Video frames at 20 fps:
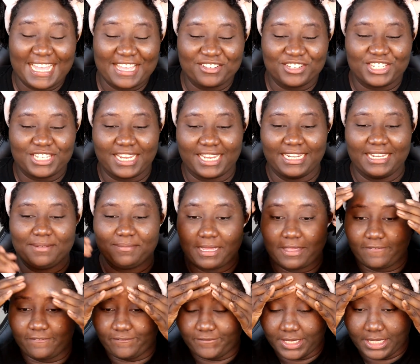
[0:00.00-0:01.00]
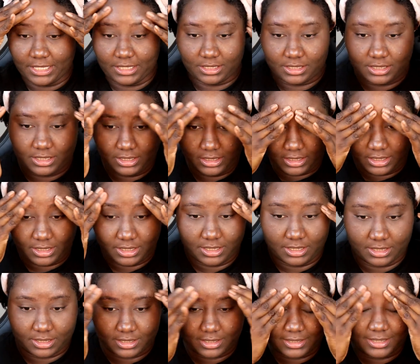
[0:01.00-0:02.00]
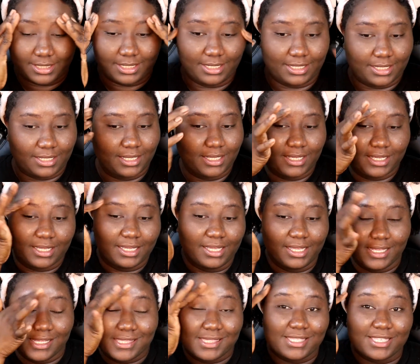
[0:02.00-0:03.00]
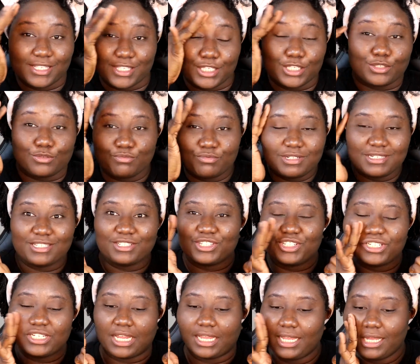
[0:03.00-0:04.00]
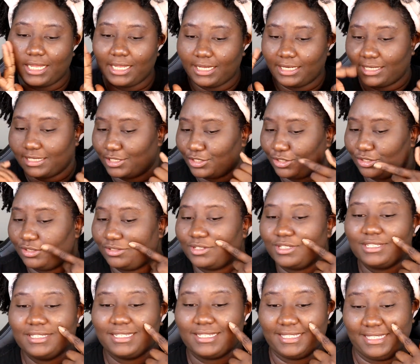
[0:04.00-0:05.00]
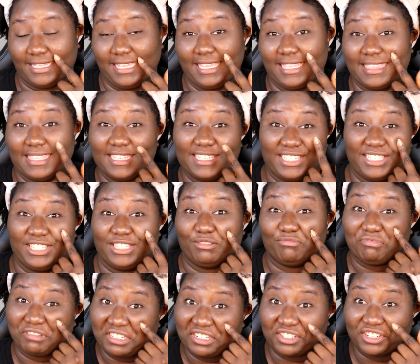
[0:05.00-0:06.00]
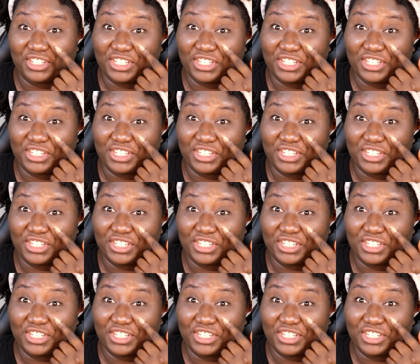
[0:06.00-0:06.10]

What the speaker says: how shiny my face looks. Like, this is real shine. As you can see, this is a real